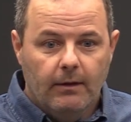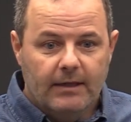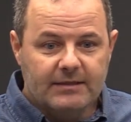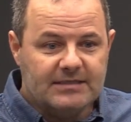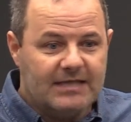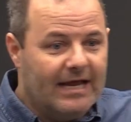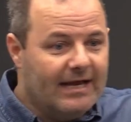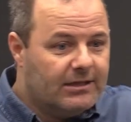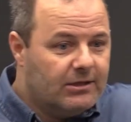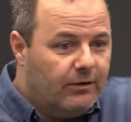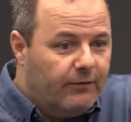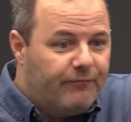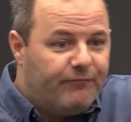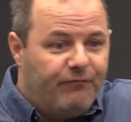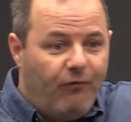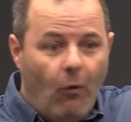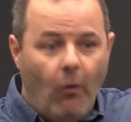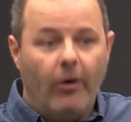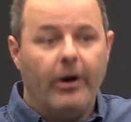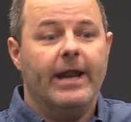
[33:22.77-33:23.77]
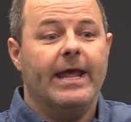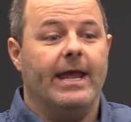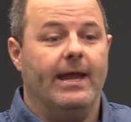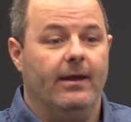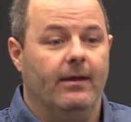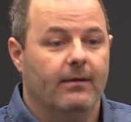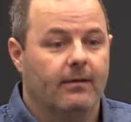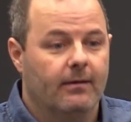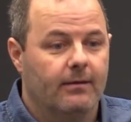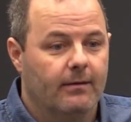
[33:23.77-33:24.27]
It's like they're
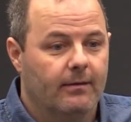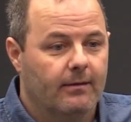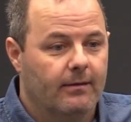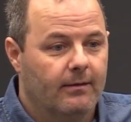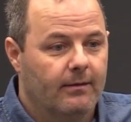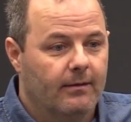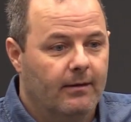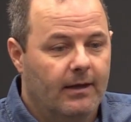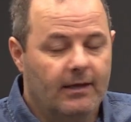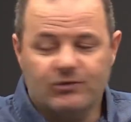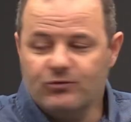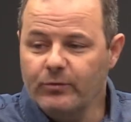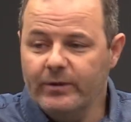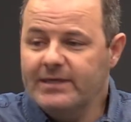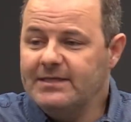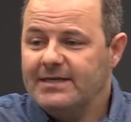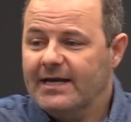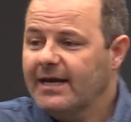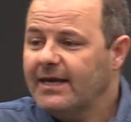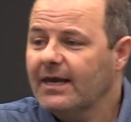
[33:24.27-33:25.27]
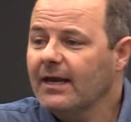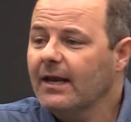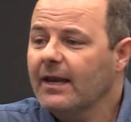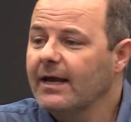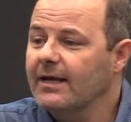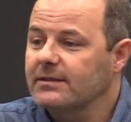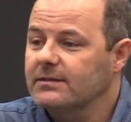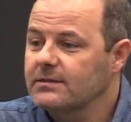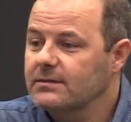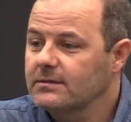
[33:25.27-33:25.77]
40. It's
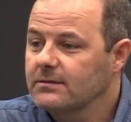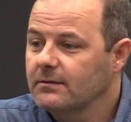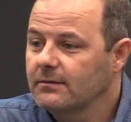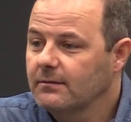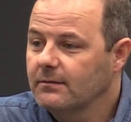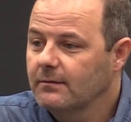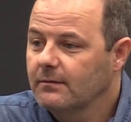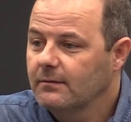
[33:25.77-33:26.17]
ridiculous.